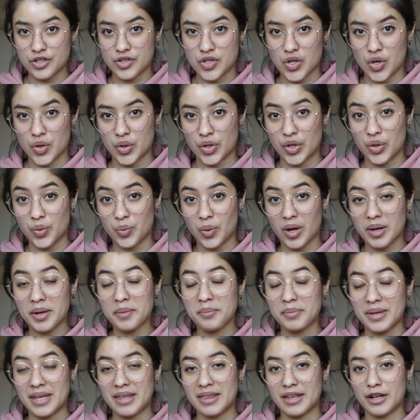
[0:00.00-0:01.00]
So you want
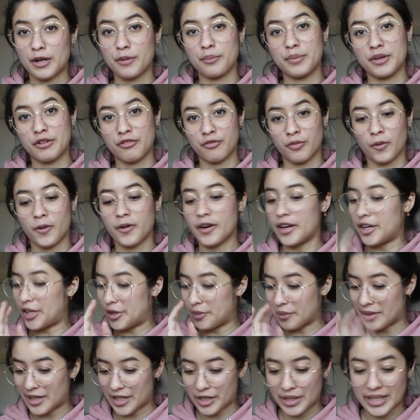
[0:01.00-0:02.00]
to be there before and
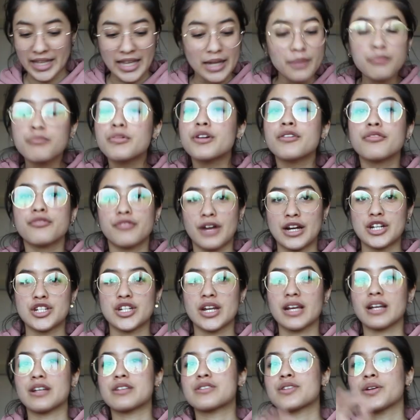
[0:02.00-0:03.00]
you want to keep
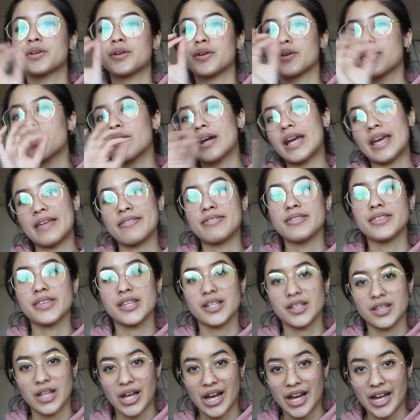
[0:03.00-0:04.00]
refreshing so you're in
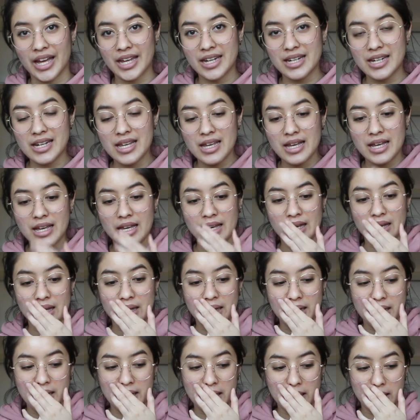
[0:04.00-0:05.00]
the line
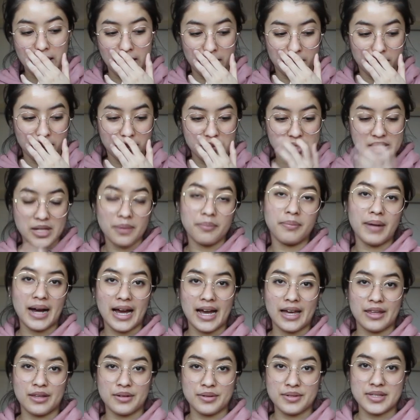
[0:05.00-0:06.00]
um, to
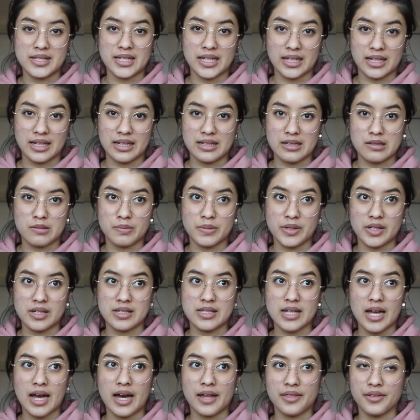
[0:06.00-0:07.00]
buy those tickets
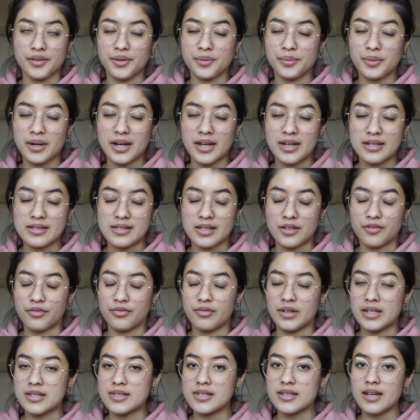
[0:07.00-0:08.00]
because otherwise
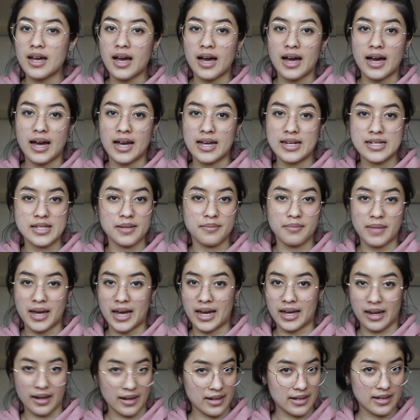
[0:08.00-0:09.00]
if it's a high
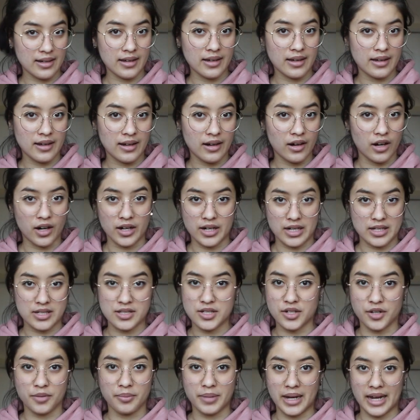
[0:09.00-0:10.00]
demand
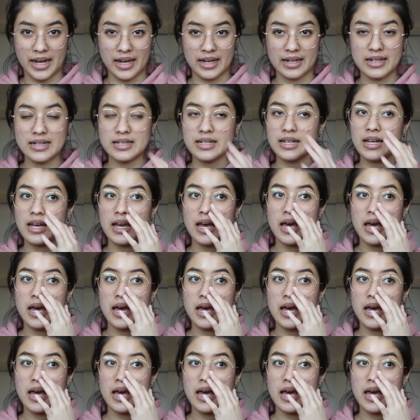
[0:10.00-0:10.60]
artist or band